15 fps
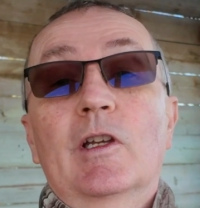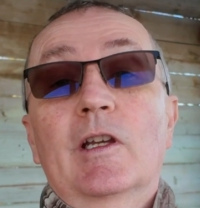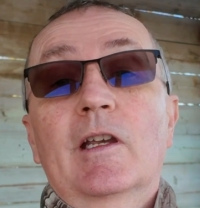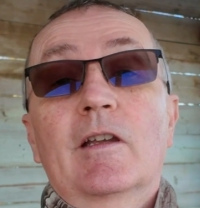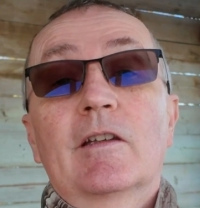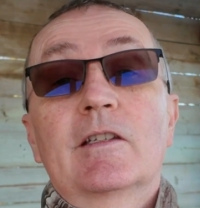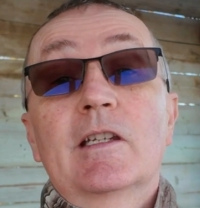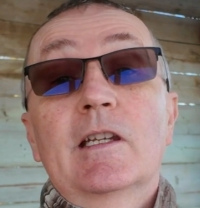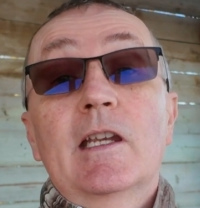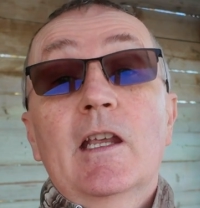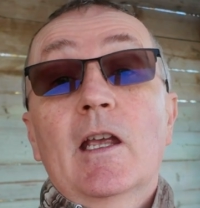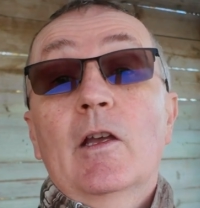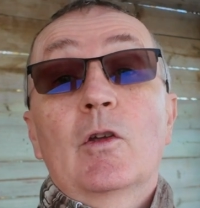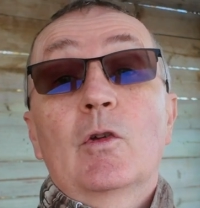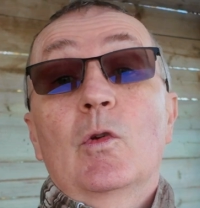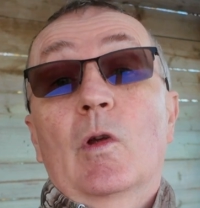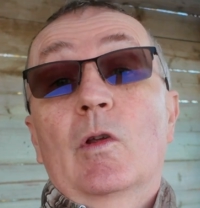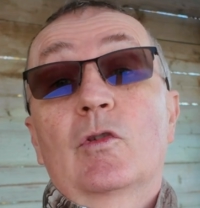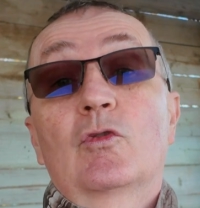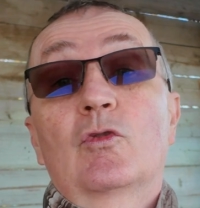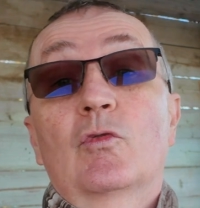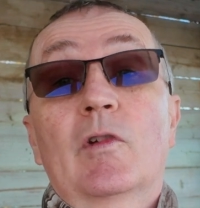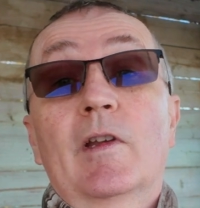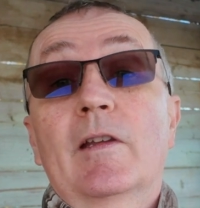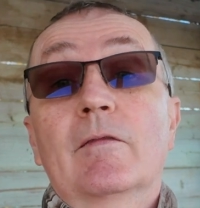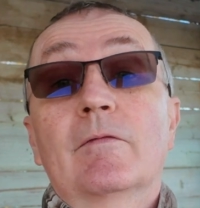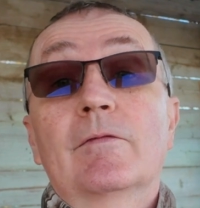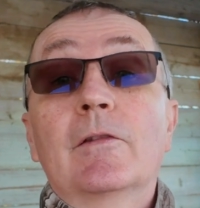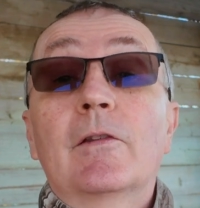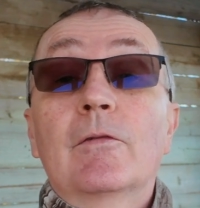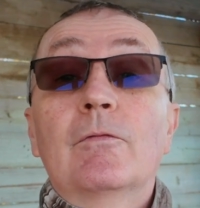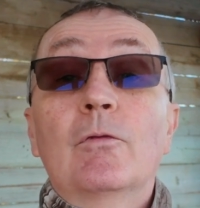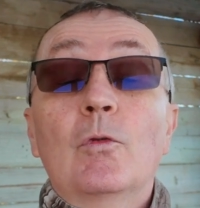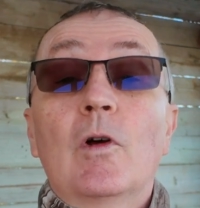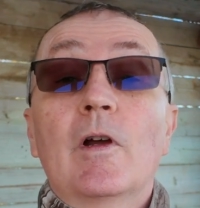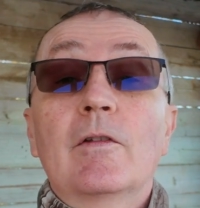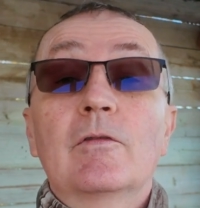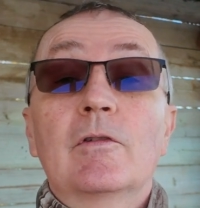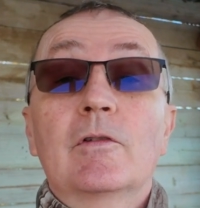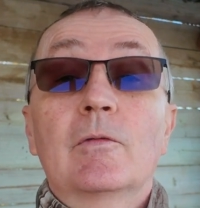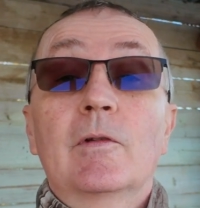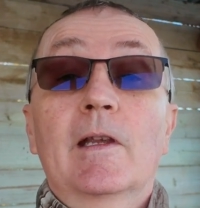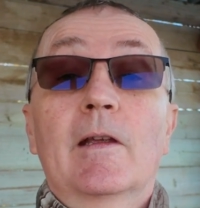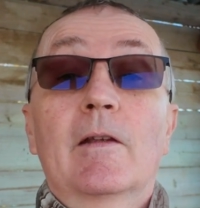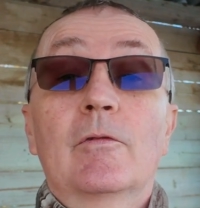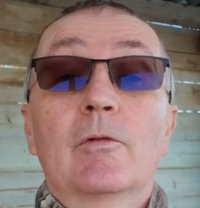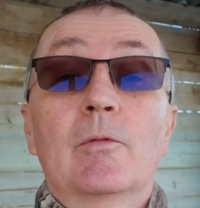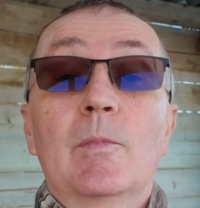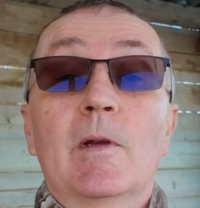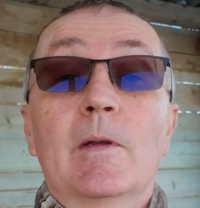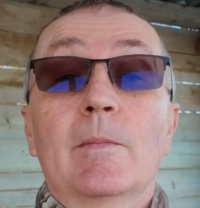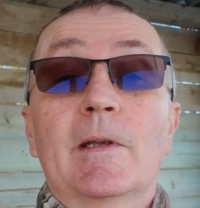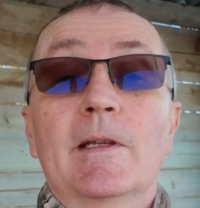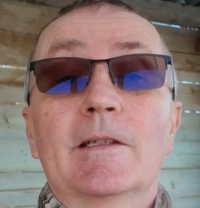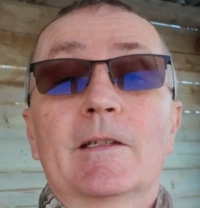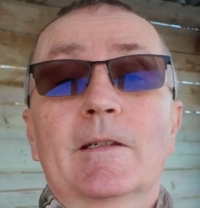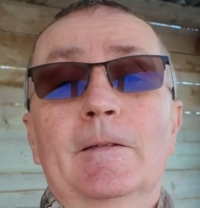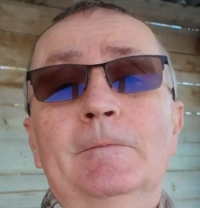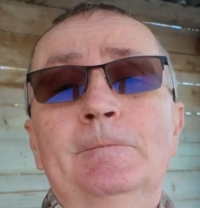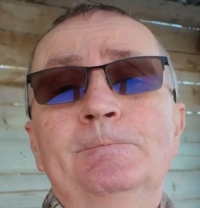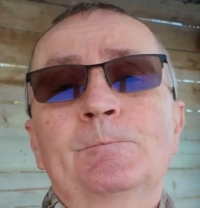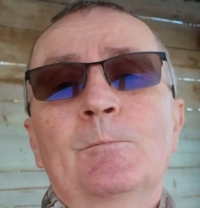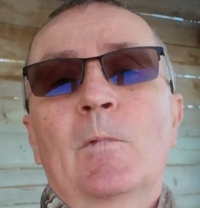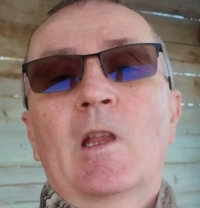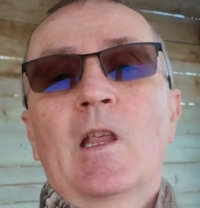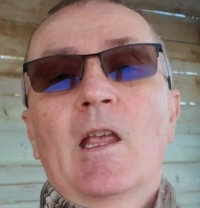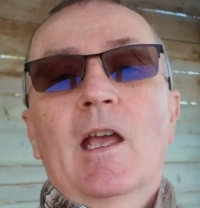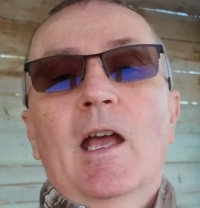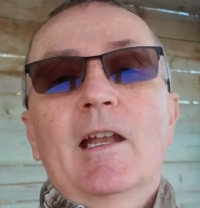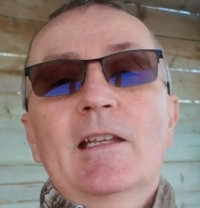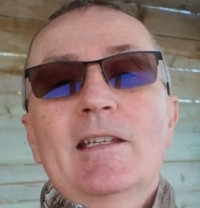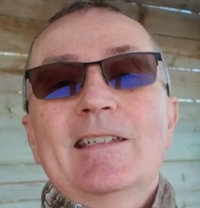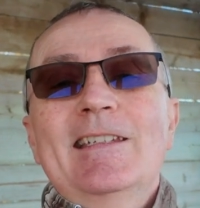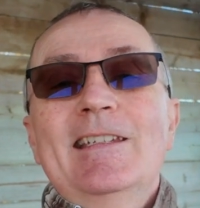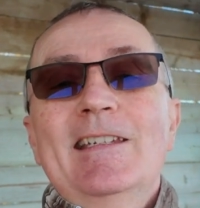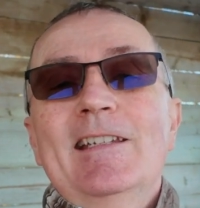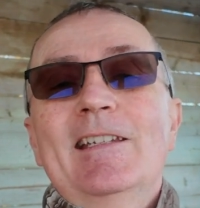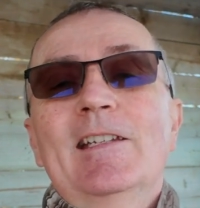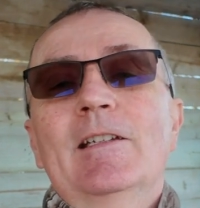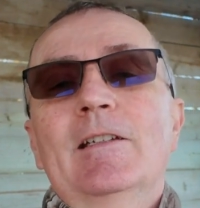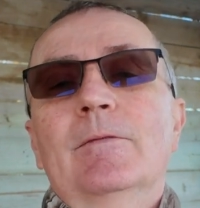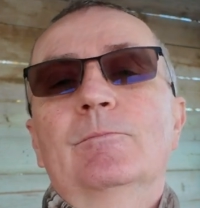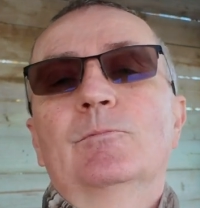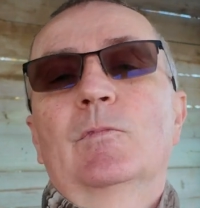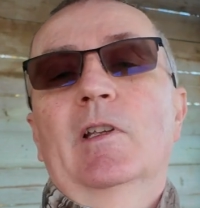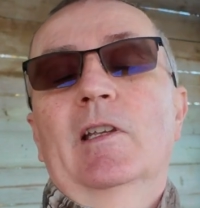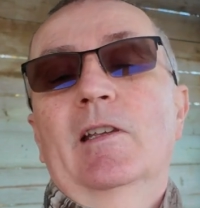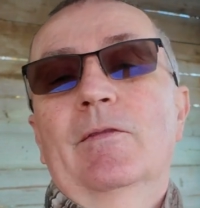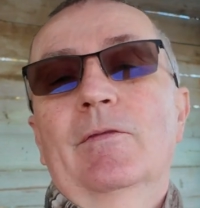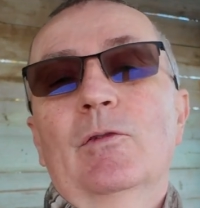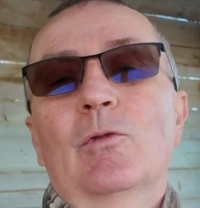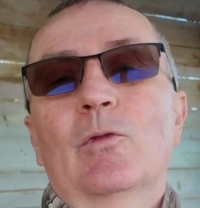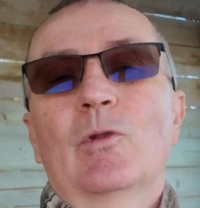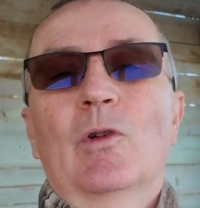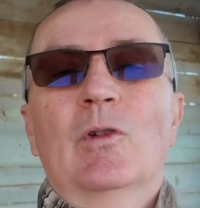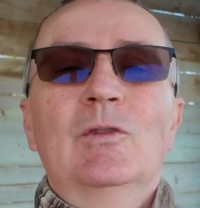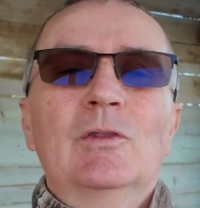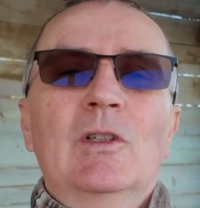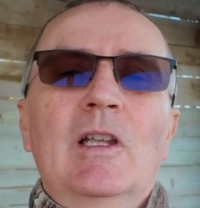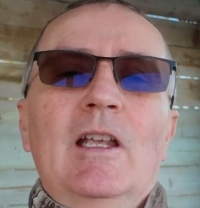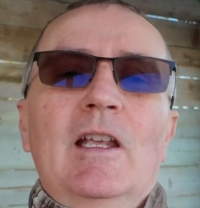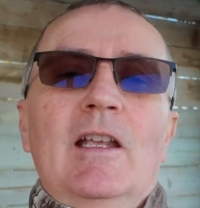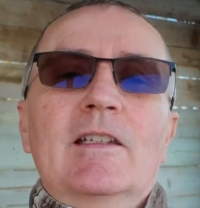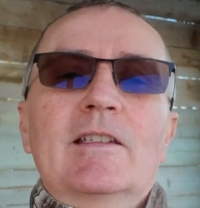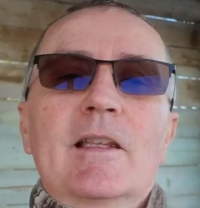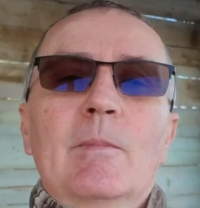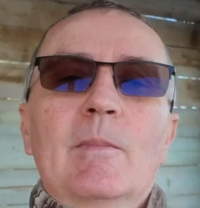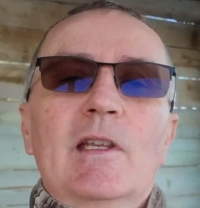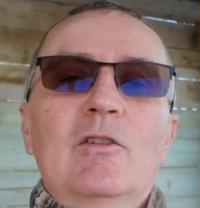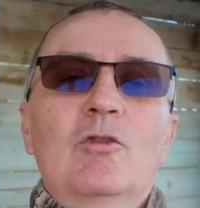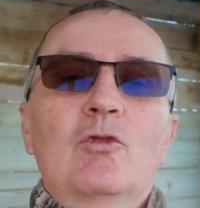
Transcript: to go straight for the 400-800mm. And indeed, if you're somebody who's already